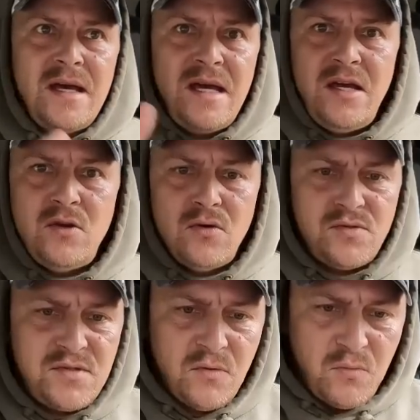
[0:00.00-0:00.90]
He
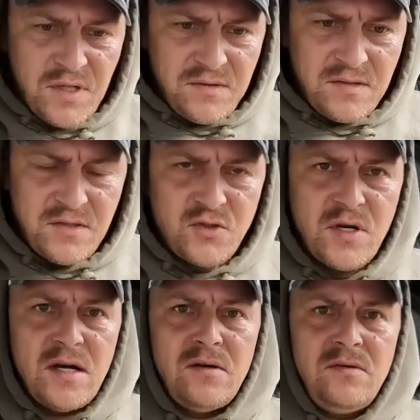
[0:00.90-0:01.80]
knows the width of the
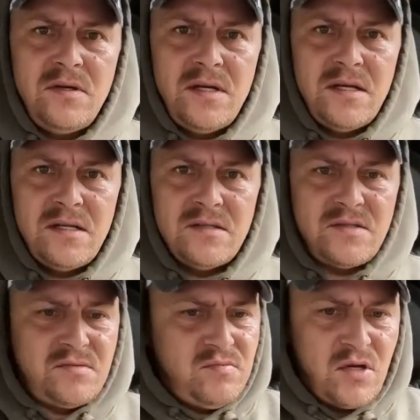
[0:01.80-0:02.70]
trail
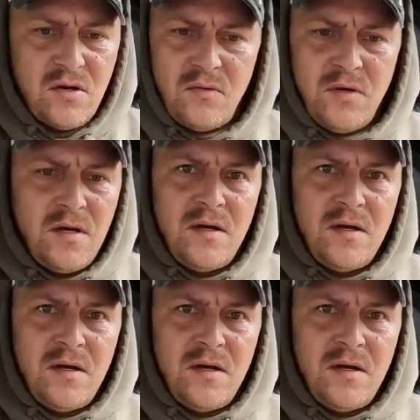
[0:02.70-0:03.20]
is, you know,